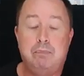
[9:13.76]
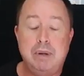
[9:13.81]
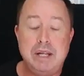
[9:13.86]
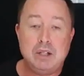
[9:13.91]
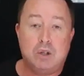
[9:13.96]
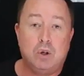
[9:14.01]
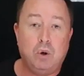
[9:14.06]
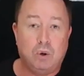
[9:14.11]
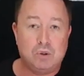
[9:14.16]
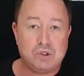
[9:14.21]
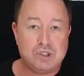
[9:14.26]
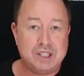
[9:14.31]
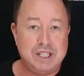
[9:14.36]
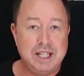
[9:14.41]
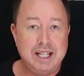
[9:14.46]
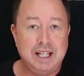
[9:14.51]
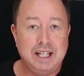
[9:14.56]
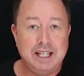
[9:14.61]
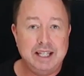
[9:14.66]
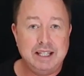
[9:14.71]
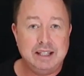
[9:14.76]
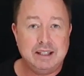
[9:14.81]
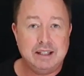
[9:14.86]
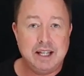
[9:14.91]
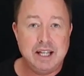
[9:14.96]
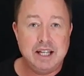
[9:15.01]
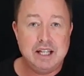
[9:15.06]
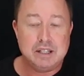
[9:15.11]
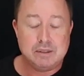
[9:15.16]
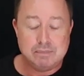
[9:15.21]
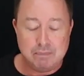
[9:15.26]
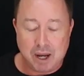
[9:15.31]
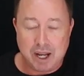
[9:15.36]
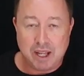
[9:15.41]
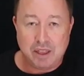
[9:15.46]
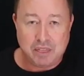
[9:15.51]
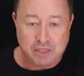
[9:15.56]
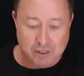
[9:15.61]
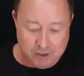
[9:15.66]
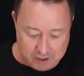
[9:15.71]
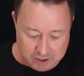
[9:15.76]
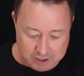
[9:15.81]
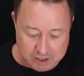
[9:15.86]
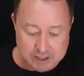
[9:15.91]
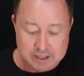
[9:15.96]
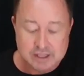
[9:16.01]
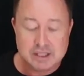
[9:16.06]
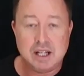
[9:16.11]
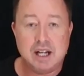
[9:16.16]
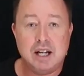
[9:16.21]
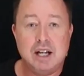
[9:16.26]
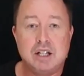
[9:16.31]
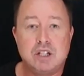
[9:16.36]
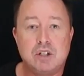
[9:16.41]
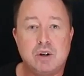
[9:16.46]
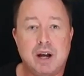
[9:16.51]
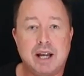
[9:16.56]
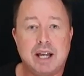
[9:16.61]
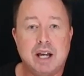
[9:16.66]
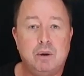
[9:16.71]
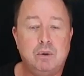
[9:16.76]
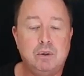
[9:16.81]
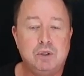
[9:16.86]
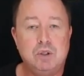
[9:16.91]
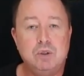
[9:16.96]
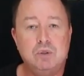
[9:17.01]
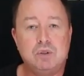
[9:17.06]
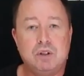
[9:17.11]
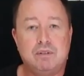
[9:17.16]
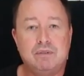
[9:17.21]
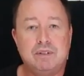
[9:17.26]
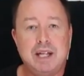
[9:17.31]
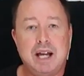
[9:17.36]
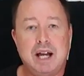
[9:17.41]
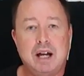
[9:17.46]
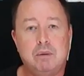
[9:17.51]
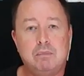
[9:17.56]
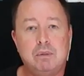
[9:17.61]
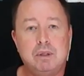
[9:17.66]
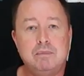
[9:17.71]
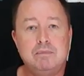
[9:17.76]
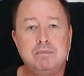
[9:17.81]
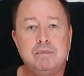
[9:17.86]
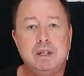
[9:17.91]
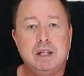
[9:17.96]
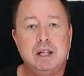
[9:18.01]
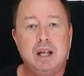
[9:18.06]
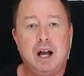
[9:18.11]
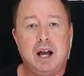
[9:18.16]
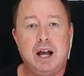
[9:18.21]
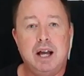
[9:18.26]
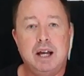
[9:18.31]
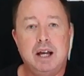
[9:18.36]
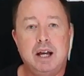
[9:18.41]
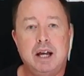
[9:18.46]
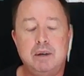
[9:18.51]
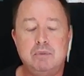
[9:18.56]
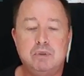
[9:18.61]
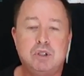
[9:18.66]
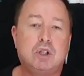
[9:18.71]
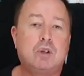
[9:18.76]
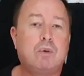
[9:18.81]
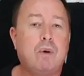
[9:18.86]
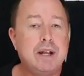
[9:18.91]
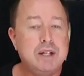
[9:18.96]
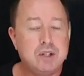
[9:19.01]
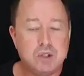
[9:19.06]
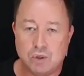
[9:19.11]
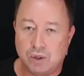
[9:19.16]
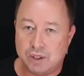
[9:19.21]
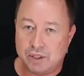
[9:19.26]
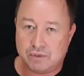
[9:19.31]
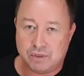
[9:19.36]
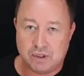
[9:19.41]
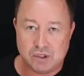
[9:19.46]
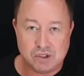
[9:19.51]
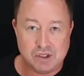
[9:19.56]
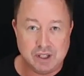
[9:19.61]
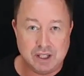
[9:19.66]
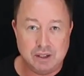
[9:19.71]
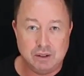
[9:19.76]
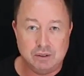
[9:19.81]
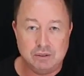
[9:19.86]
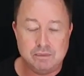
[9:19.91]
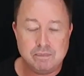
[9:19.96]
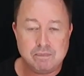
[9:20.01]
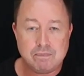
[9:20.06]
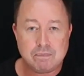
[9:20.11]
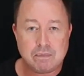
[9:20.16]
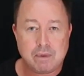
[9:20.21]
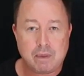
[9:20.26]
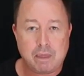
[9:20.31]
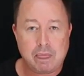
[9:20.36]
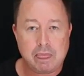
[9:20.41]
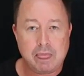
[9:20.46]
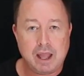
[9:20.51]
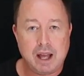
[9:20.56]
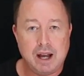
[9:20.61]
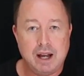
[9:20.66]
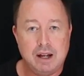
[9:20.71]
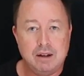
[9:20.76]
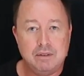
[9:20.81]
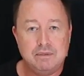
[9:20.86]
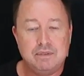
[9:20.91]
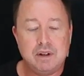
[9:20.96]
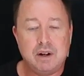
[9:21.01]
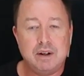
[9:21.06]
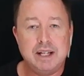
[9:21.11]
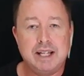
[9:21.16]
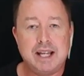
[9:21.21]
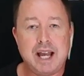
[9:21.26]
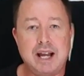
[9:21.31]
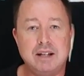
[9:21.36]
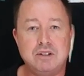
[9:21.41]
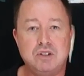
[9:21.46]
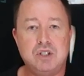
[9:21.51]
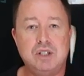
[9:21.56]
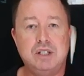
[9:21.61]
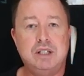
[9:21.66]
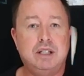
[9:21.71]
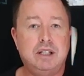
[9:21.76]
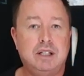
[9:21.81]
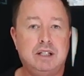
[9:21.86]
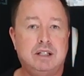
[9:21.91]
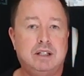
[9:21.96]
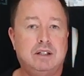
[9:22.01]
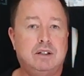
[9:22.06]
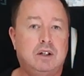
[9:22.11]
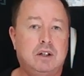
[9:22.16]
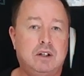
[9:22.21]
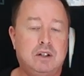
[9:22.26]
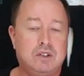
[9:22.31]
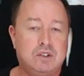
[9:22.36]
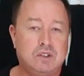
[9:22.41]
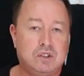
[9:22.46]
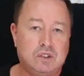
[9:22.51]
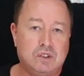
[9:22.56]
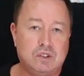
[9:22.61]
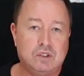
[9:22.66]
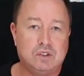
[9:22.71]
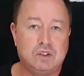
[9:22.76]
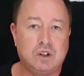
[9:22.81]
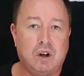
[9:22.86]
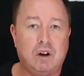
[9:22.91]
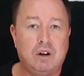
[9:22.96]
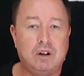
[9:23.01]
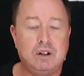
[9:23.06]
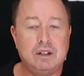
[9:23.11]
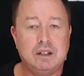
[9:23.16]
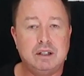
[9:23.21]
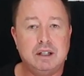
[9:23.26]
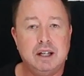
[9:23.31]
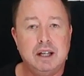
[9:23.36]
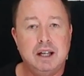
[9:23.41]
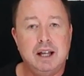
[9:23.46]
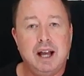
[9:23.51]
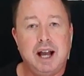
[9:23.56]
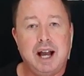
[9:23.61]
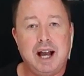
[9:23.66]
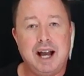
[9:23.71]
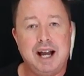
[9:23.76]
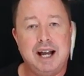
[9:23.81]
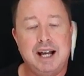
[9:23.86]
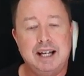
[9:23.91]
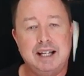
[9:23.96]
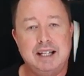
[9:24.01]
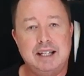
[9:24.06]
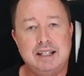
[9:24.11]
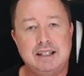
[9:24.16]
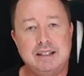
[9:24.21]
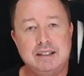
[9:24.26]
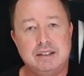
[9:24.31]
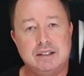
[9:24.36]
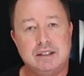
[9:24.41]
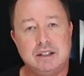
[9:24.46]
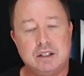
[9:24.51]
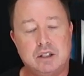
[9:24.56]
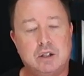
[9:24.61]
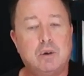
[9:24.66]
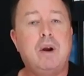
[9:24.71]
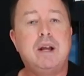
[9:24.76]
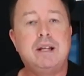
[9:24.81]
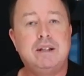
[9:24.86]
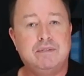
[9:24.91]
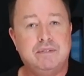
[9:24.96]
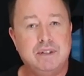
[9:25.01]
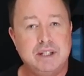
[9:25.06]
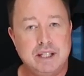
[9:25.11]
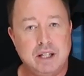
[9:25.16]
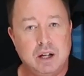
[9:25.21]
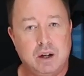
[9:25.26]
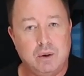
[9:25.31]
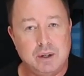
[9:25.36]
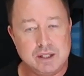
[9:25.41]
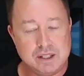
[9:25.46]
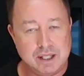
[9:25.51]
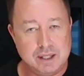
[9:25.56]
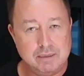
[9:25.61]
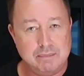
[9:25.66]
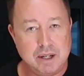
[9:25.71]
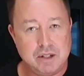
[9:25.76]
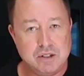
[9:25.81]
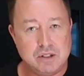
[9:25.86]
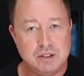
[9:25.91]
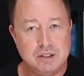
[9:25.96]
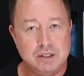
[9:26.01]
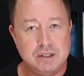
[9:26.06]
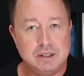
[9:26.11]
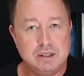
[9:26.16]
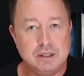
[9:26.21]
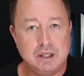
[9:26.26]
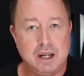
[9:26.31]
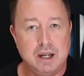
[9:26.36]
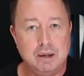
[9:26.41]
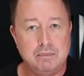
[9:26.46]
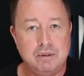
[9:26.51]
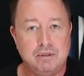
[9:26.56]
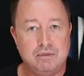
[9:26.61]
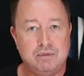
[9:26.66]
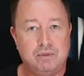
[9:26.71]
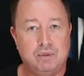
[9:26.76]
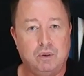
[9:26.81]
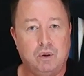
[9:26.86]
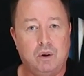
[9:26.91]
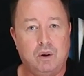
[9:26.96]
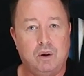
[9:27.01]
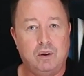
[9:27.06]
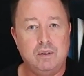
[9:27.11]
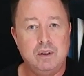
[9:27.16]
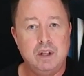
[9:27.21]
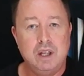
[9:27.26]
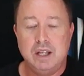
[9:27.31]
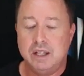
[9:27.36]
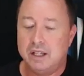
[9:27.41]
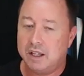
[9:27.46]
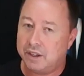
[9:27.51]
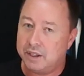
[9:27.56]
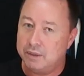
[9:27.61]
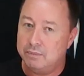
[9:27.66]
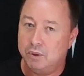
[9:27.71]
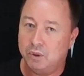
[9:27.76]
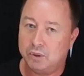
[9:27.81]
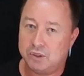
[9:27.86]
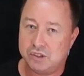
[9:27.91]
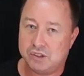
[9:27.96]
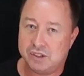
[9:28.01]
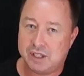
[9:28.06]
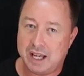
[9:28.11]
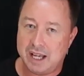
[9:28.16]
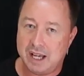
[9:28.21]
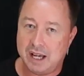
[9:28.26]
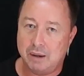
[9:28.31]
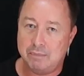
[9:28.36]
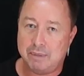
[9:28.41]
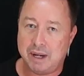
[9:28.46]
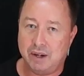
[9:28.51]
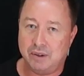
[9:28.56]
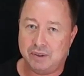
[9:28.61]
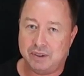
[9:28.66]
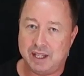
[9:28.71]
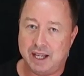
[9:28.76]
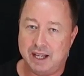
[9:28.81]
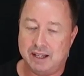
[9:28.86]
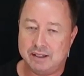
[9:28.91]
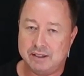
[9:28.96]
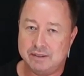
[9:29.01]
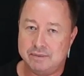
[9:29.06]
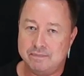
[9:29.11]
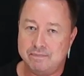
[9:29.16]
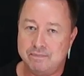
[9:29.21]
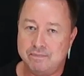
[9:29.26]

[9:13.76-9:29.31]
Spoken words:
Being Caught Stealing is my third track I would choose off the album. It was a great choice for a single. Very catchy song, and a great video, as I mentioned before. Nothing more to say about that.